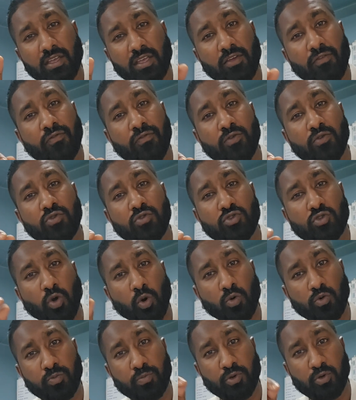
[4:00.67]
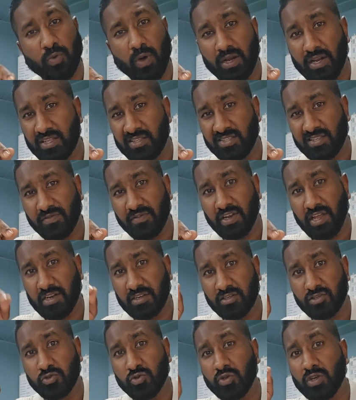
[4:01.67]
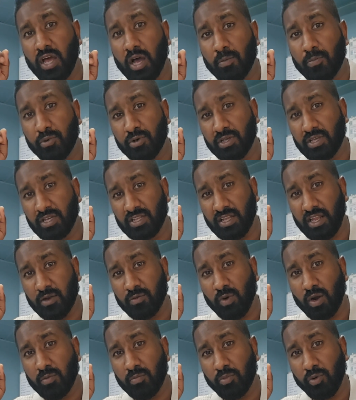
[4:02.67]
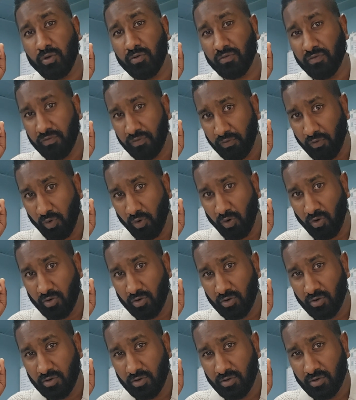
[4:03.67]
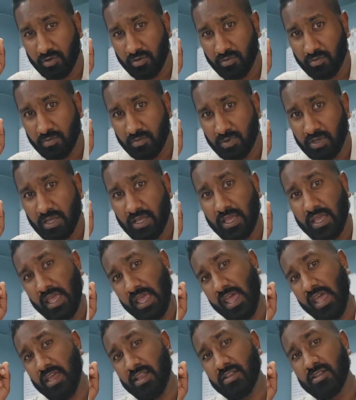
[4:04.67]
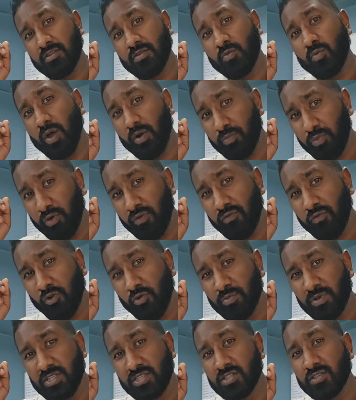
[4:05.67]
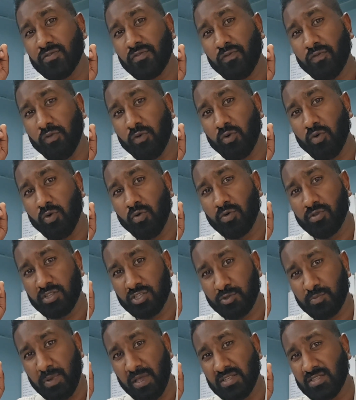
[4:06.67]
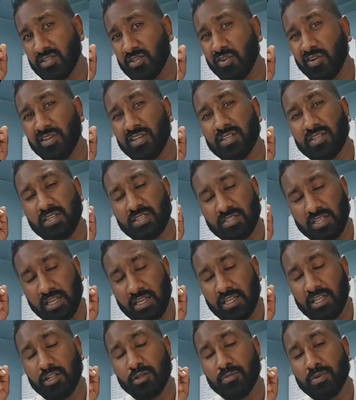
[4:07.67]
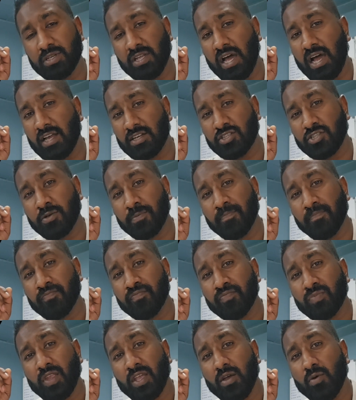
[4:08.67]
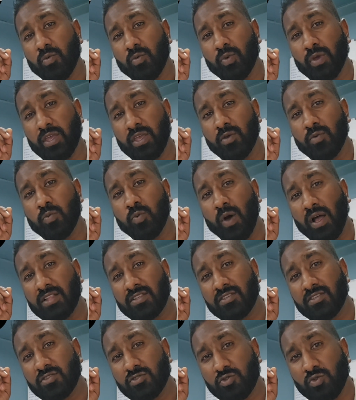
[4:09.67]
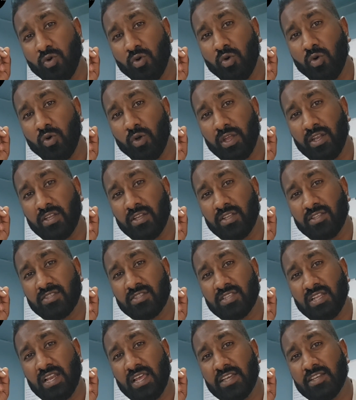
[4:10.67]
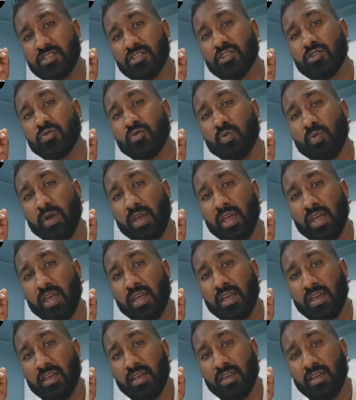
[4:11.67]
if you don't put one at 700, you're now putting it at 1.4. And 1.4 meters for the spacing on it is a little bit harsh. We once saw an installation where